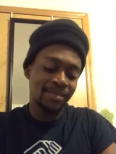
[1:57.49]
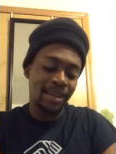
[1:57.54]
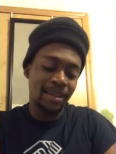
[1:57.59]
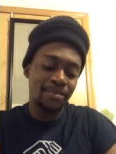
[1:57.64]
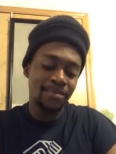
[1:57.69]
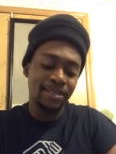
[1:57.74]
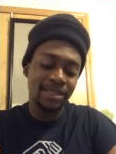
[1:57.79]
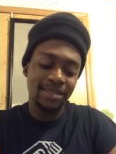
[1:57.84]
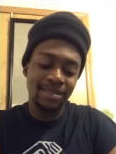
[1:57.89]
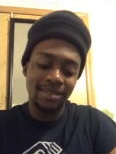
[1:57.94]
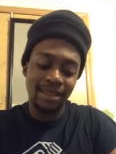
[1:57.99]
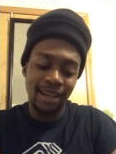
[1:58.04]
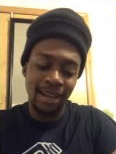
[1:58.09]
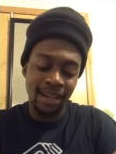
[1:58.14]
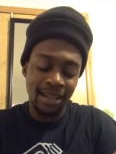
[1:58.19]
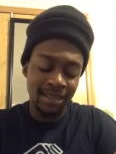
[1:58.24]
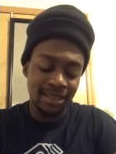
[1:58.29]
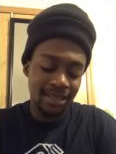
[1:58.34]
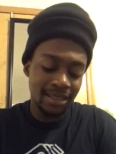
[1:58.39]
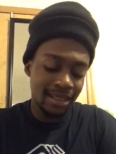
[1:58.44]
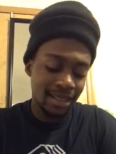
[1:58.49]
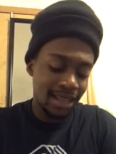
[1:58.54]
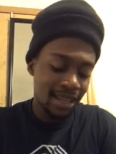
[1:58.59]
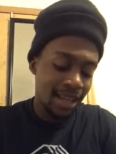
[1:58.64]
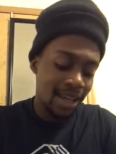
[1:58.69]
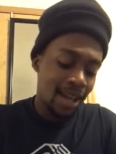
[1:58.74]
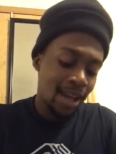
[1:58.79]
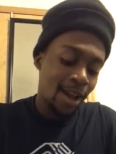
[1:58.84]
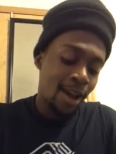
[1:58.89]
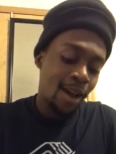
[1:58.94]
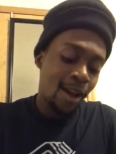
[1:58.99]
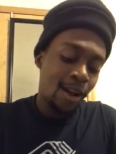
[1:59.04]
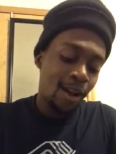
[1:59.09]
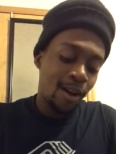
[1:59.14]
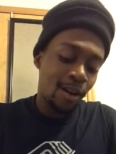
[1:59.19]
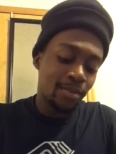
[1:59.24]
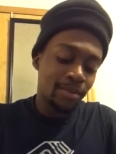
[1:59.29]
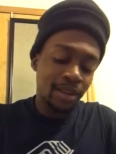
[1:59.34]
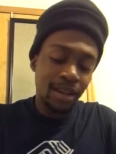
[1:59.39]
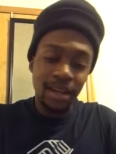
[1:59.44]
I miss you guys.
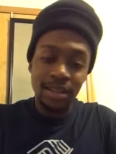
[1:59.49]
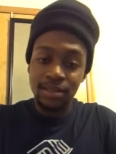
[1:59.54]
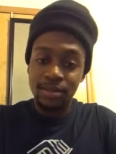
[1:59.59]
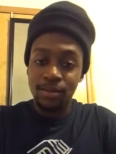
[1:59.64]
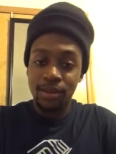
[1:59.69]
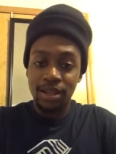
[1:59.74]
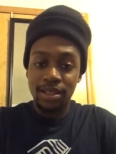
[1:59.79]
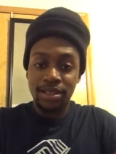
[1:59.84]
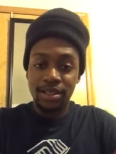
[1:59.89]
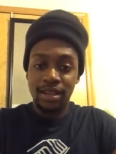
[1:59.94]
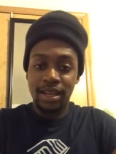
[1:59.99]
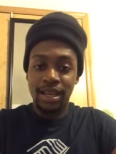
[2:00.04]
Hope you guys are washing